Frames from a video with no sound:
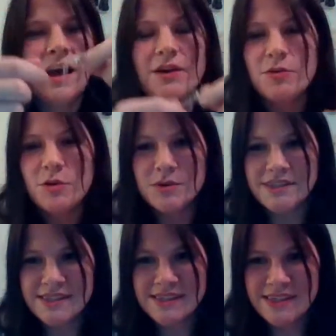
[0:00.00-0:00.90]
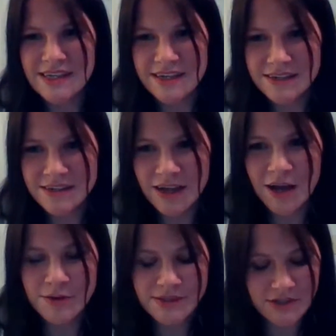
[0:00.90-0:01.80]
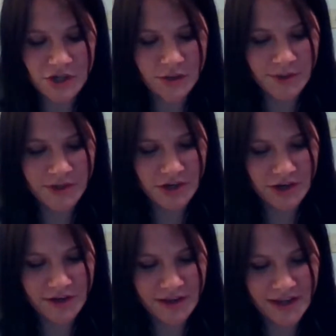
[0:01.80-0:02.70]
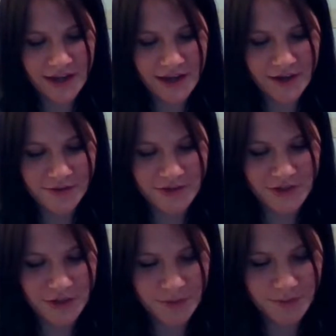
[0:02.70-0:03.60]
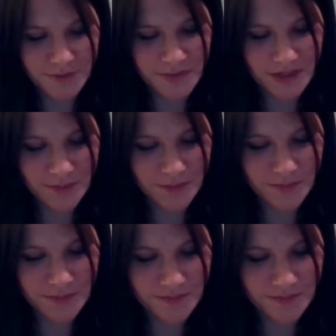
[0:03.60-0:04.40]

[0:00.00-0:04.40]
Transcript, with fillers: i don't know what is the c oh it's a charming charlie oh derp yep